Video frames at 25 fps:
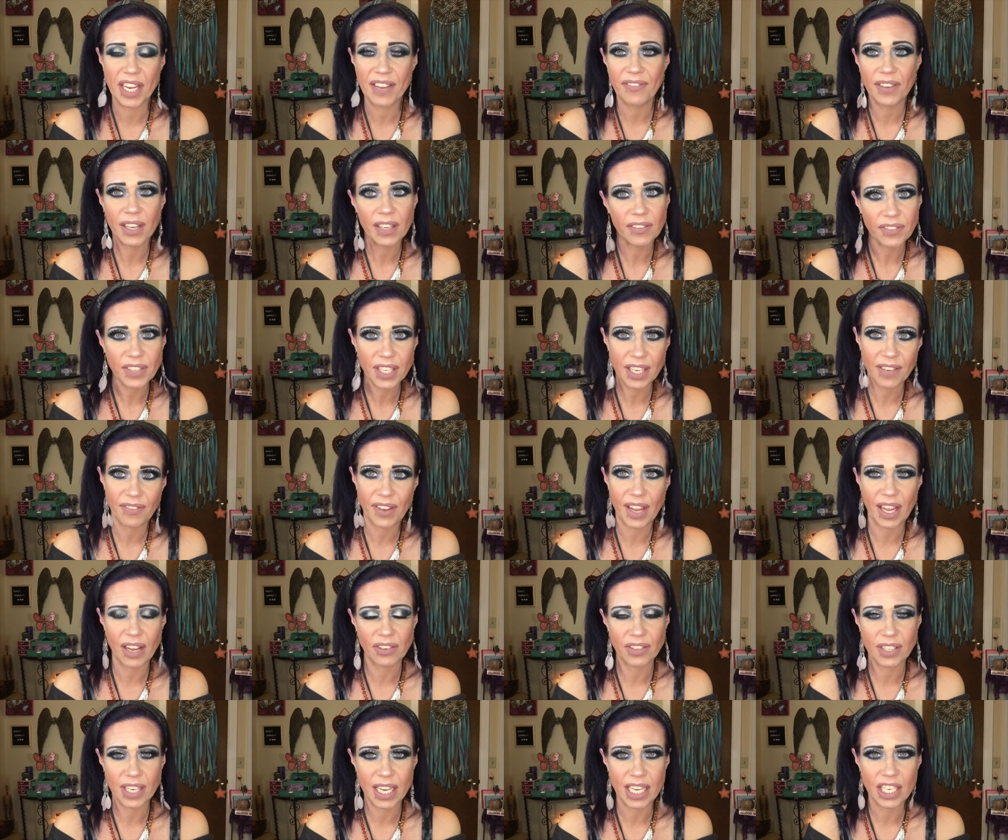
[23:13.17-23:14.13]
50
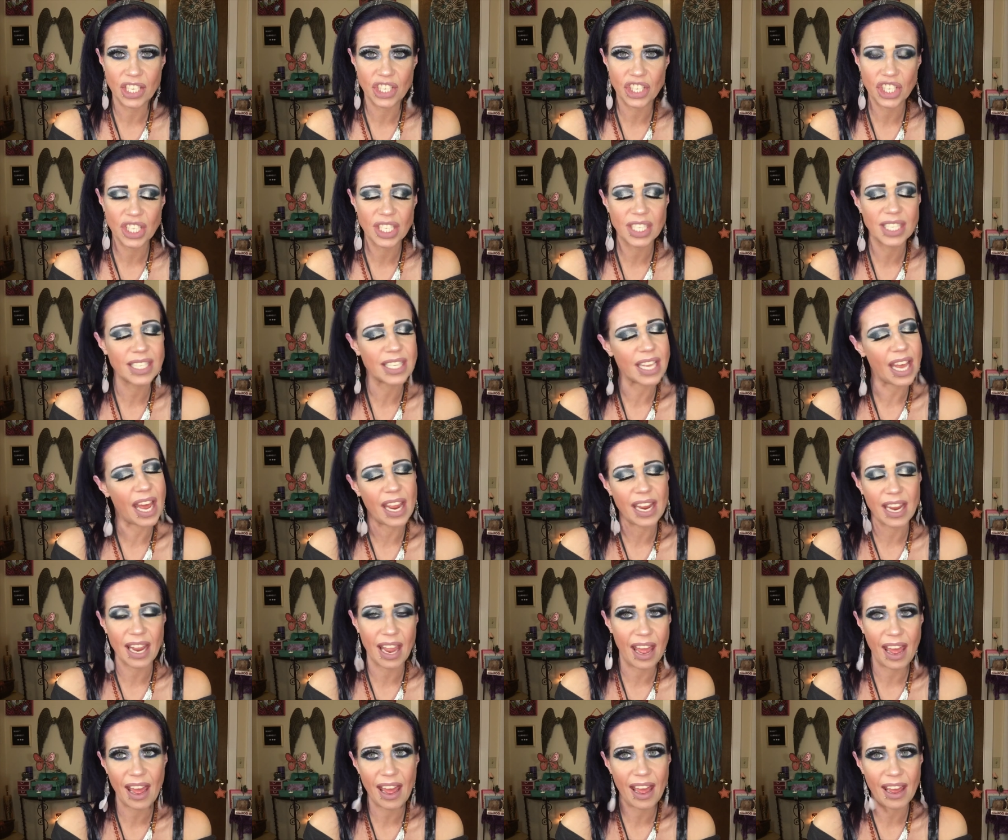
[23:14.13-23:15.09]
foundations. I
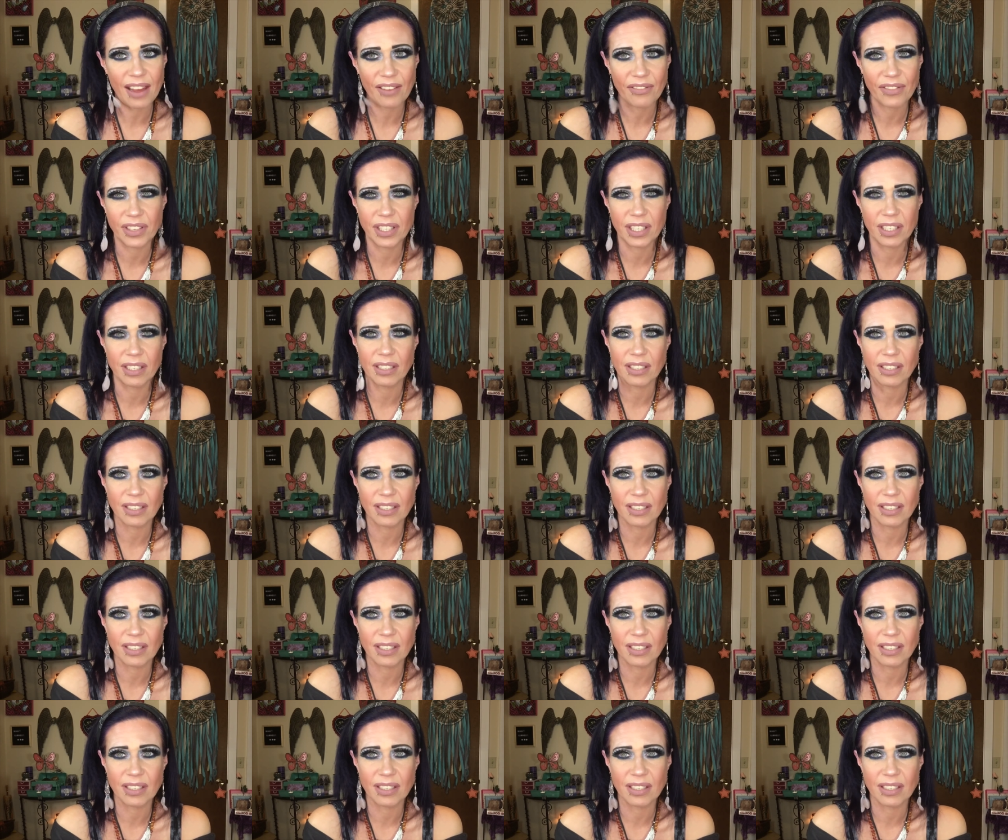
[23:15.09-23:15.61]
haven't